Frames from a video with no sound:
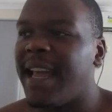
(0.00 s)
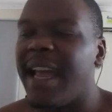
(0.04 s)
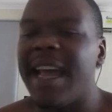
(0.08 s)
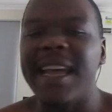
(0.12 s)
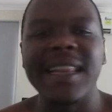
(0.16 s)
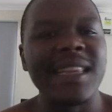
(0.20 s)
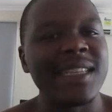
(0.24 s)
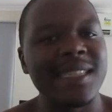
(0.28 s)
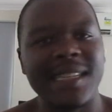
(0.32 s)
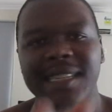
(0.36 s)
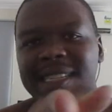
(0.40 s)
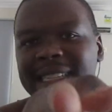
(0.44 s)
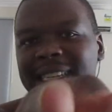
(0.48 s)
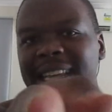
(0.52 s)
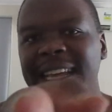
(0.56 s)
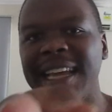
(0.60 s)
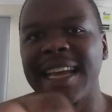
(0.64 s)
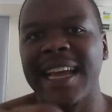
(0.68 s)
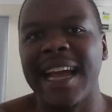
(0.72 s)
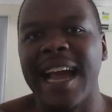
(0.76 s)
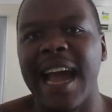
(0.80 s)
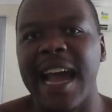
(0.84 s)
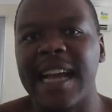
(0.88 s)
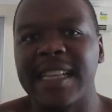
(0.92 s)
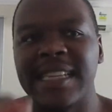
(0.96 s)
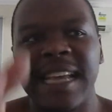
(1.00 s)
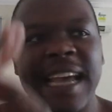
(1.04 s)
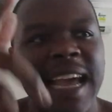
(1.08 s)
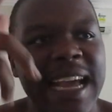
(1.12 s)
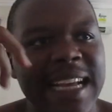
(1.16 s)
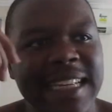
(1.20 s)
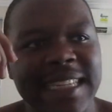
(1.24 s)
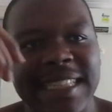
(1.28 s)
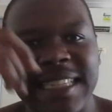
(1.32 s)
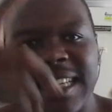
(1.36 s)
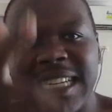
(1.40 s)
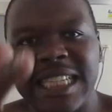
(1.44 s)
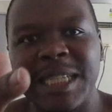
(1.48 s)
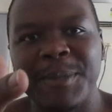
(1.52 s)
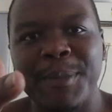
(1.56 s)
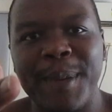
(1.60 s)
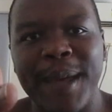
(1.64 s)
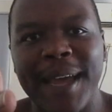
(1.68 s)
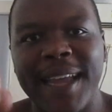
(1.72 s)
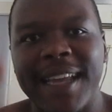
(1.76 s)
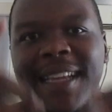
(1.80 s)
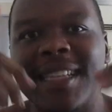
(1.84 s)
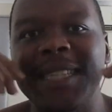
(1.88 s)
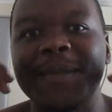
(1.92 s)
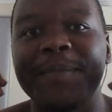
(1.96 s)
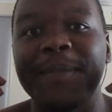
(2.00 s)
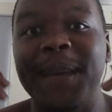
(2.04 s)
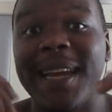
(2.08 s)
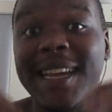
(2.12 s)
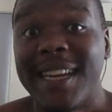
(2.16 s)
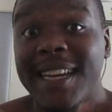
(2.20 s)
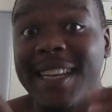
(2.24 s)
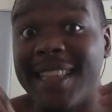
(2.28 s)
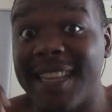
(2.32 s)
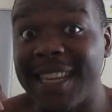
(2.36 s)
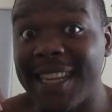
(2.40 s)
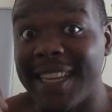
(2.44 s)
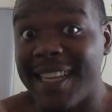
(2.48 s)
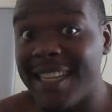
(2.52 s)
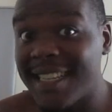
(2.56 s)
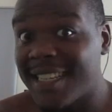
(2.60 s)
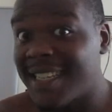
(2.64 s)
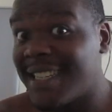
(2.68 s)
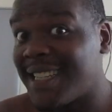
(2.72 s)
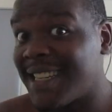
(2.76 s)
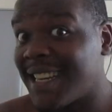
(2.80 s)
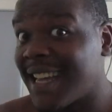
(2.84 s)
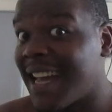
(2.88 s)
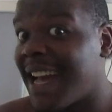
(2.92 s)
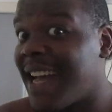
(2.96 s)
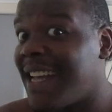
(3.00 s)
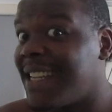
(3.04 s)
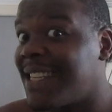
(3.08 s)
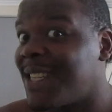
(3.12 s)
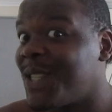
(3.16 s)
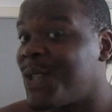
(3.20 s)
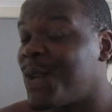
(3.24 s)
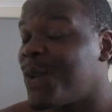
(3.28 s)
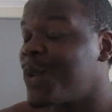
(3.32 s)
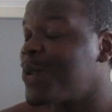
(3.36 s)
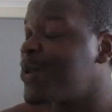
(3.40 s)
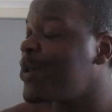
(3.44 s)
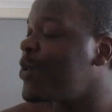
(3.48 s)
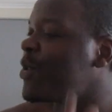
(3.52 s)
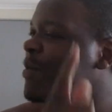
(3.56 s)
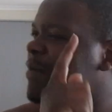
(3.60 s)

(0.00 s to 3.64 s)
And it's a saying, guys, a six pack is made in the kitchen, guys. You know, so